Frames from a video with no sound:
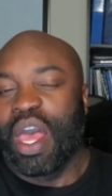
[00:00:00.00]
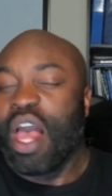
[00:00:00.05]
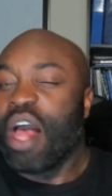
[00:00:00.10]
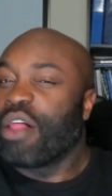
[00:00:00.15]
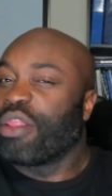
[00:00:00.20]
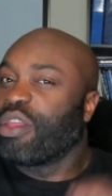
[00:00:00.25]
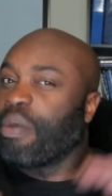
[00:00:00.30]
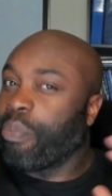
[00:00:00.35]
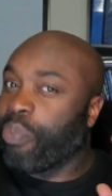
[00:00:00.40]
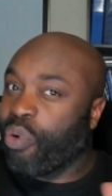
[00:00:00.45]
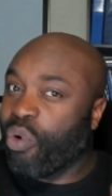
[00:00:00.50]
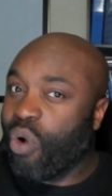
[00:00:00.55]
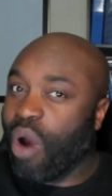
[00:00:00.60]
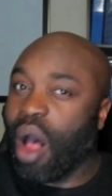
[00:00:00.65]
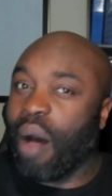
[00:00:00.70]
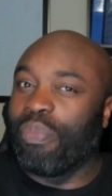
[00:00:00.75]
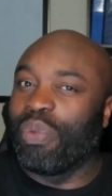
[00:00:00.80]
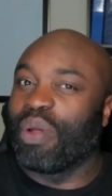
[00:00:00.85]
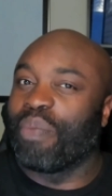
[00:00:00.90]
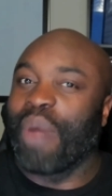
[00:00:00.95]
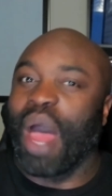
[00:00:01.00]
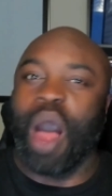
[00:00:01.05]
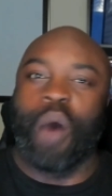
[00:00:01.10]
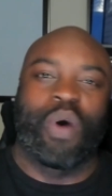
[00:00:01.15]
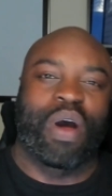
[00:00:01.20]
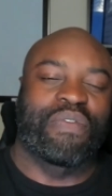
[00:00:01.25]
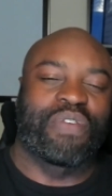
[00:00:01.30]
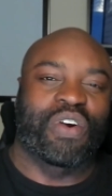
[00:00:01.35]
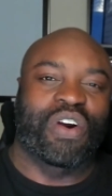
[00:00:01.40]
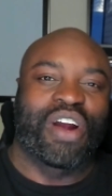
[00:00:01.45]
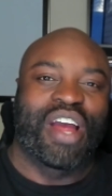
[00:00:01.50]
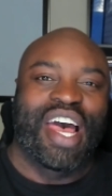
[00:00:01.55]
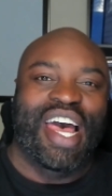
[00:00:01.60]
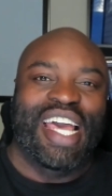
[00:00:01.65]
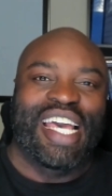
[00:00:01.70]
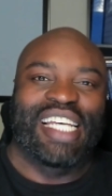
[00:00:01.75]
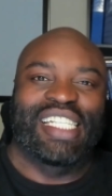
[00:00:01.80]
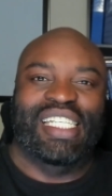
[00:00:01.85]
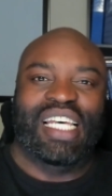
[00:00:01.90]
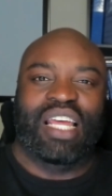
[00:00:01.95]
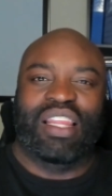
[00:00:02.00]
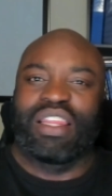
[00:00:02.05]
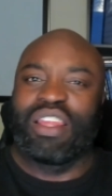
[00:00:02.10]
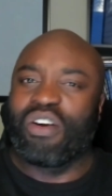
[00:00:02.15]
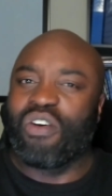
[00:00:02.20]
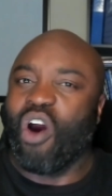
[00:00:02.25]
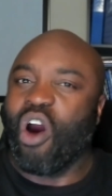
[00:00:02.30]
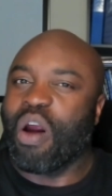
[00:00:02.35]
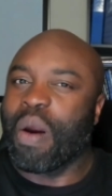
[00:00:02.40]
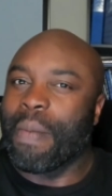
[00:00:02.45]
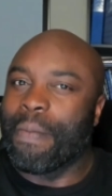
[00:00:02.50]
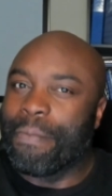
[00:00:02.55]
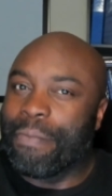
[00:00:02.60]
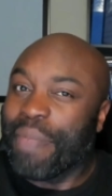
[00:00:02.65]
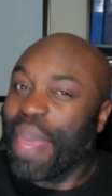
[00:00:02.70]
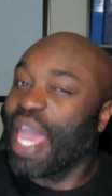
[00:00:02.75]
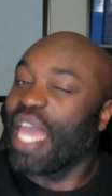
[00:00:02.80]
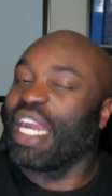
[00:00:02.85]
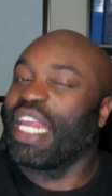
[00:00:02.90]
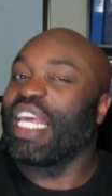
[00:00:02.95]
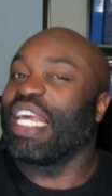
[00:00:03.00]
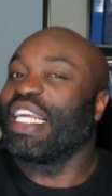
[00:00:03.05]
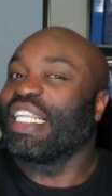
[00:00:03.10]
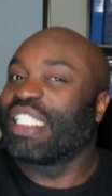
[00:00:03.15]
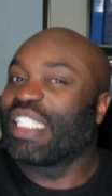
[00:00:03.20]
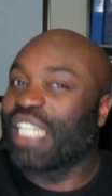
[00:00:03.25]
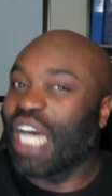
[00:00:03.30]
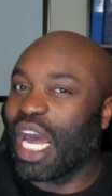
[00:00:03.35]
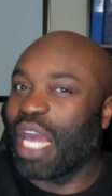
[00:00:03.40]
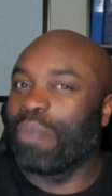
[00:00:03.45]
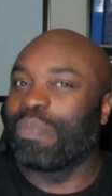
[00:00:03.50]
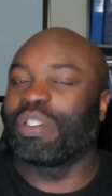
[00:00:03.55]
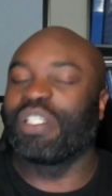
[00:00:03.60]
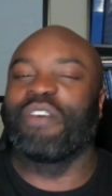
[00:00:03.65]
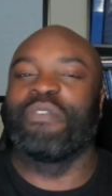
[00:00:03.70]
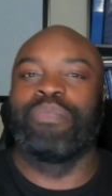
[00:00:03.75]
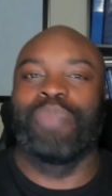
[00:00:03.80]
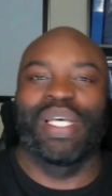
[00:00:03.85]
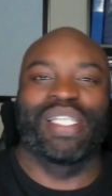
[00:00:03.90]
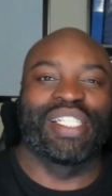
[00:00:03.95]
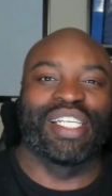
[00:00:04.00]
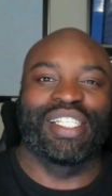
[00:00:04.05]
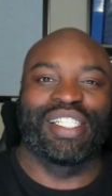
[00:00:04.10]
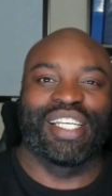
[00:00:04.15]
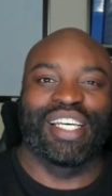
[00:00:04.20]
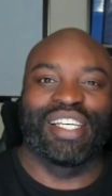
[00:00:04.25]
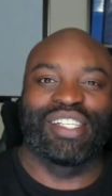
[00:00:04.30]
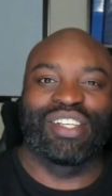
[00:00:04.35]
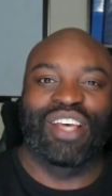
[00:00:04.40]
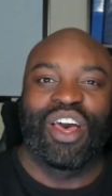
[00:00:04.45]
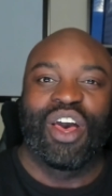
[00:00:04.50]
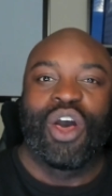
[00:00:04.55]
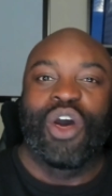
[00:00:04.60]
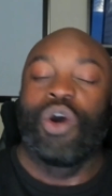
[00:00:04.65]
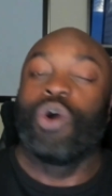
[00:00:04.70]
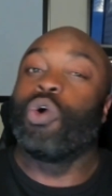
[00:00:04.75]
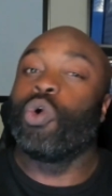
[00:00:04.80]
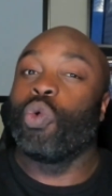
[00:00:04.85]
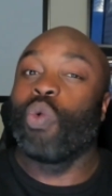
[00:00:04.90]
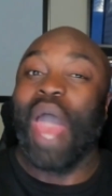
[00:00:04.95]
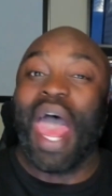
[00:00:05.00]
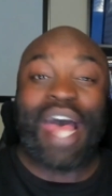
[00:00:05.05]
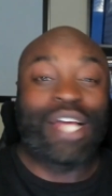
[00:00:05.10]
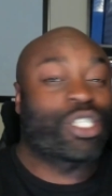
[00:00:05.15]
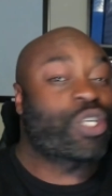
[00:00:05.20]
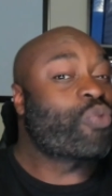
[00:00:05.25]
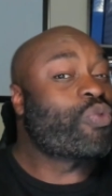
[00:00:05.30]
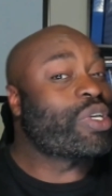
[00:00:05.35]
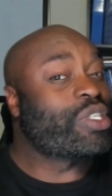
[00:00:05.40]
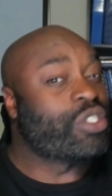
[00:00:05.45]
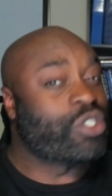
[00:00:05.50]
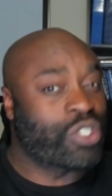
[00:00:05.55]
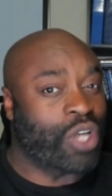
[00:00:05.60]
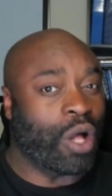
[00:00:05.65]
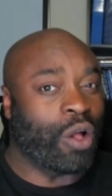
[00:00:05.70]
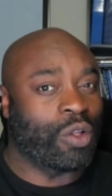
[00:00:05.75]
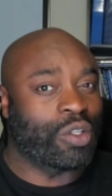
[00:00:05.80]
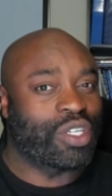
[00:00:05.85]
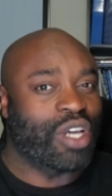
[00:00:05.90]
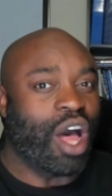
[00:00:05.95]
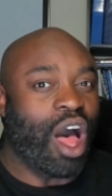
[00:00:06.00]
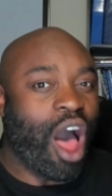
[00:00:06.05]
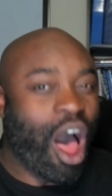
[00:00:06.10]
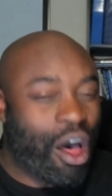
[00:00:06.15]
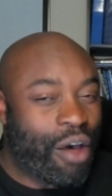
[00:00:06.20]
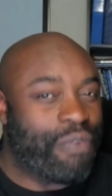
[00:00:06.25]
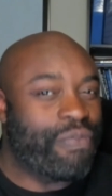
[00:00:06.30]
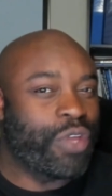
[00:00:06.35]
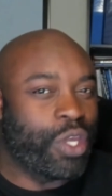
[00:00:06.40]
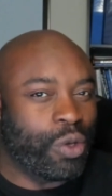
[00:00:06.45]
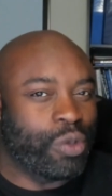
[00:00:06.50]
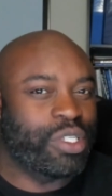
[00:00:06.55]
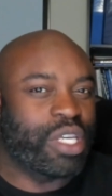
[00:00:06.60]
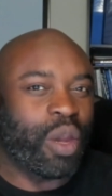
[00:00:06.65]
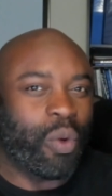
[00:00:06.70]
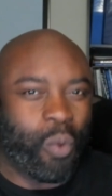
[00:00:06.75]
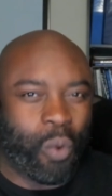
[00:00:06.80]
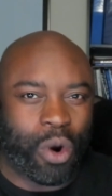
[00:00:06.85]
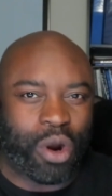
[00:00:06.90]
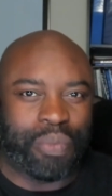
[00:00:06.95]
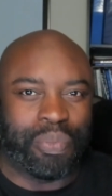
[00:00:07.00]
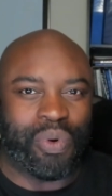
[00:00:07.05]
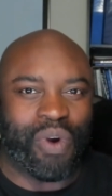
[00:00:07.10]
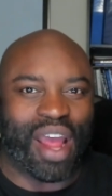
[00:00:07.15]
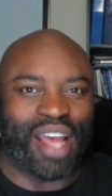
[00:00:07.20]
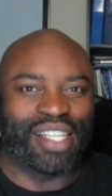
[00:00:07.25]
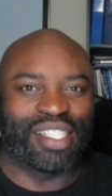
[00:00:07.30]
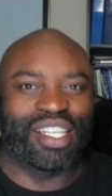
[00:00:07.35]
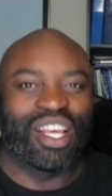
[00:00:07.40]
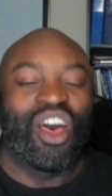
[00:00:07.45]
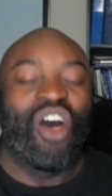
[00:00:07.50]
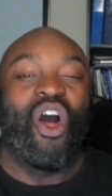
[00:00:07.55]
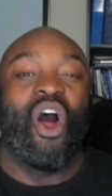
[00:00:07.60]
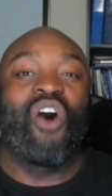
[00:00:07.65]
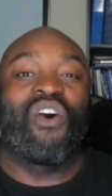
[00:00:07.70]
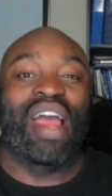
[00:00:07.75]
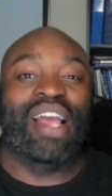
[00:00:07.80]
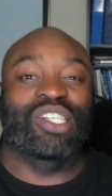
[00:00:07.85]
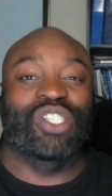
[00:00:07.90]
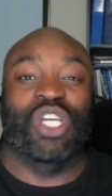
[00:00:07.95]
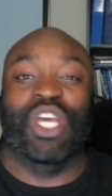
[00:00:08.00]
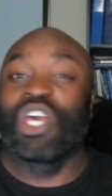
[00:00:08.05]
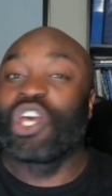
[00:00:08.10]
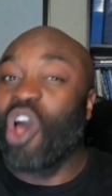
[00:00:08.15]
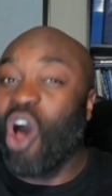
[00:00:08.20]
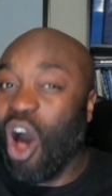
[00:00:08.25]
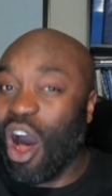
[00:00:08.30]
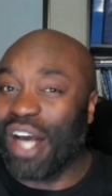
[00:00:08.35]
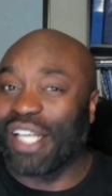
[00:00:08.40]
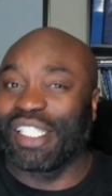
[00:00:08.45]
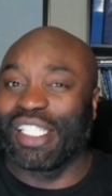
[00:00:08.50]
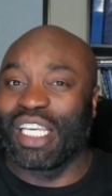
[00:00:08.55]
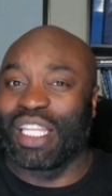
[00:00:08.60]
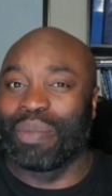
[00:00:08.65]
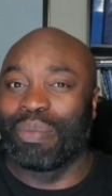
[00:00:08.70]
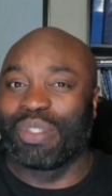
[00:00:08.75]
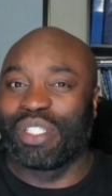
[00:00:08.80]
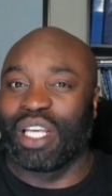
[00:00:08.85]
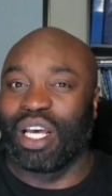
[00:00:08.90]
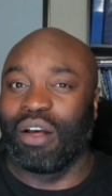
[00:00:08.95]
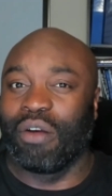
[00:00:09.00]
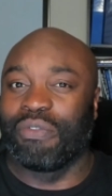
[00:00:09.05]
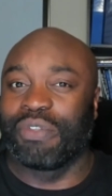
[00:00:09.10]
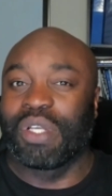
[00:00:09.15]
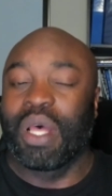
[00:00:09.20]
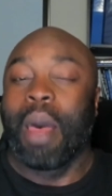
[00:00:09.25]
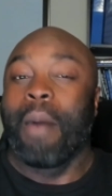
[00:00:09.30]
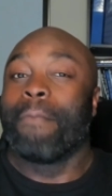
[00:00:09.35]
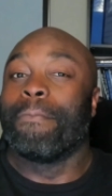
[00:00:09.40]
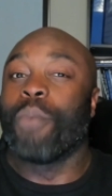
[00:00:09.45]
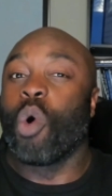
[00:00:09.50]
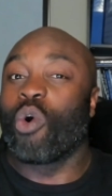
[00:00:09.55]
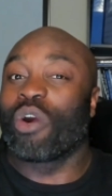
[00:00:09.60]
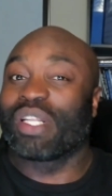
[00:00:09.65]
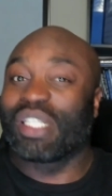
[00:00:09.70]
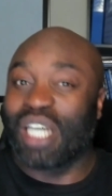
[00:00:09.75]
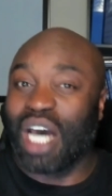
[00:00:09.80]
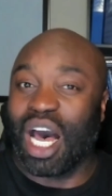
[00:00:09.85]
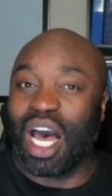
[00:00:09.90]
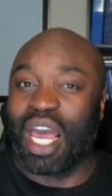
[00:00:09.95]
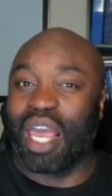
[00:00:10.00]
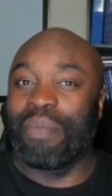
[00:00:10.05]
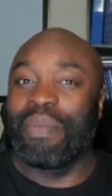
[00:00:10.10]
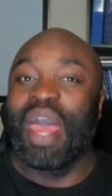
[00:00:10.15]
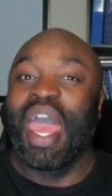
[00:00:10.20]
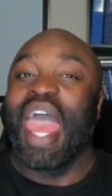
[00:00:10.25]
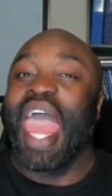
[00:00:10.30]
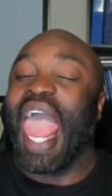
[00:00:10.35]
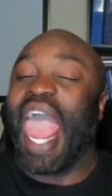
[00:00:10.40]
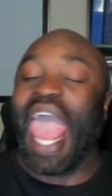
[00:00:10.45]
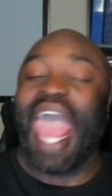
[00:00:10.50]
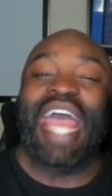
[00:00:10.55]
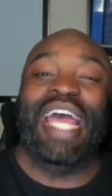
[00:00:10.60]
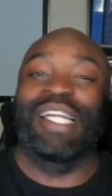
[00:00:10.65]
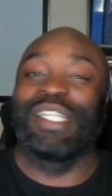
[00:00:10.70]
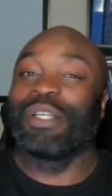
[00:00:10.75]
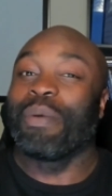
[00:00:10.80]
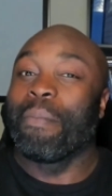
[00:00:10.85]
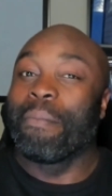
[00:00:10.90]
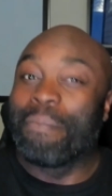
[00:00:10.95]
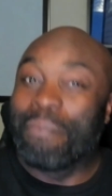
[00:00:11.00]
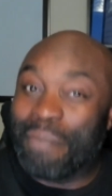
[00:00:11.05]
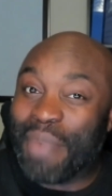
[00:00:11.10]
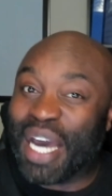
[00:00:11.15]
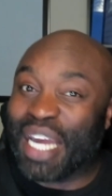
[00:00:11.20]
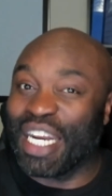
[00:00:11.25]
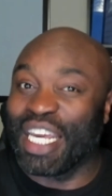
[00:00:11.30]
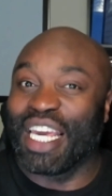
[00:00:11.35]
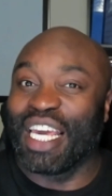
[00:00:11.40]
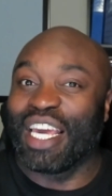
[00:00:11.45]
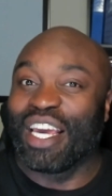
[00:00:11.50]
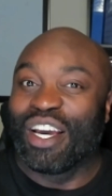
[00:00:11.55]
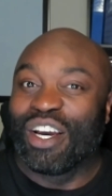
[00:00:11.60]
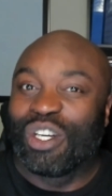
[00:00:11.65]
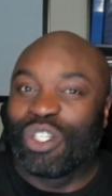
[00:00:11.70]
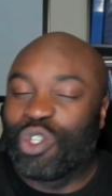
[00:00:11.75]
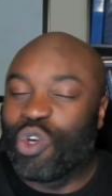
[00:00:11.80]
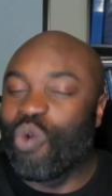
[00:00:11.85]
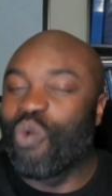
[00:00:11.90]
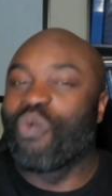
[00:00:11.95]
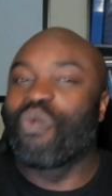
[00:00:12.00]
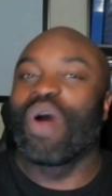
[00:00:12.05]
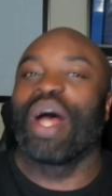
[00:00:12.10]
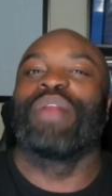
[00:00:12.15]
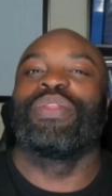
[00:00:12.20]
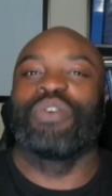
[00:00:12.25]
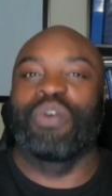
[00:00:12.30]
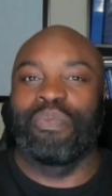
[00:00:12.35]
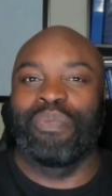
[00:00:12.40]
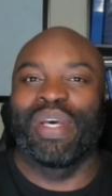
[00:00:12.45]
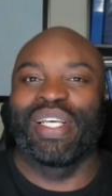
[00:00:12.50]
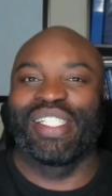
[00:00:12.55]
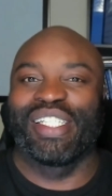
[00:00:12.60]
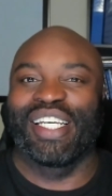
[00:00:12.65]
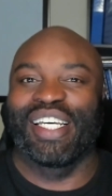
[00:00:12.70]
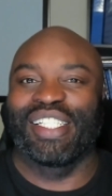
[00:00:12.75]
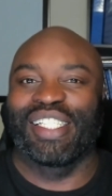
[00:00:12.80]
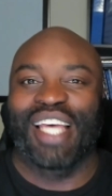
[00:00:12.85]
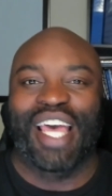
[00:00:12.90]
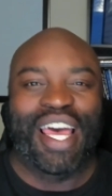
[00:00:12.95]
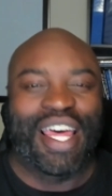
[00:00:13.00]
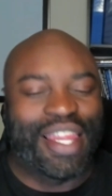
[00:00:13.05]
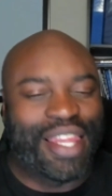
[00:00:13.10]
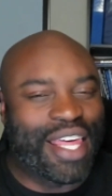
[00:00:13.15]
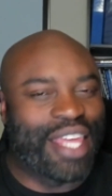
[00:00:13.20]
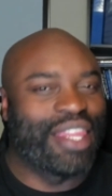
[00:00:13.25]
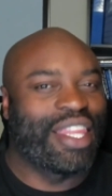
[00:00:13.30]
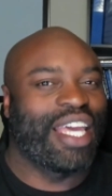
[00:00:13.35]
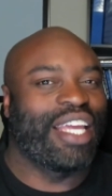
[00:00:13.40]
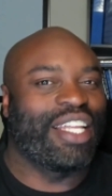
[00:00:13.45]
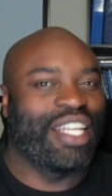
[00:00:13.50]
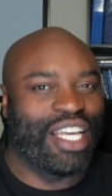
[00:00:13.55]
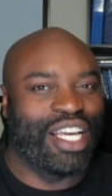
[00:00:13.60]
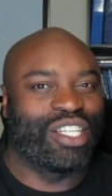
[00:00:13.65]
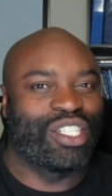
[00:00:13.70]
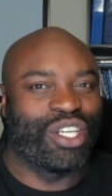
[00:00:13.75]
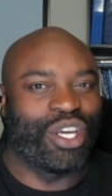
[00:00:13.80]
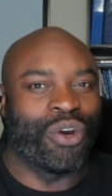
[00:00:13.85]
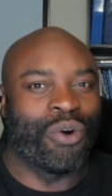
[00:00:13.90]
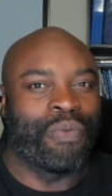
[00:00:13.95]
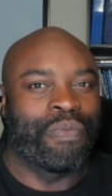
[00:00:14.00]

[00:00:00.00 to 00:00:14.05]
The problem, however, is that there are many types of businesses who, as a result of using WordPress, are actually costing themselves more time and money to run their business than they need to,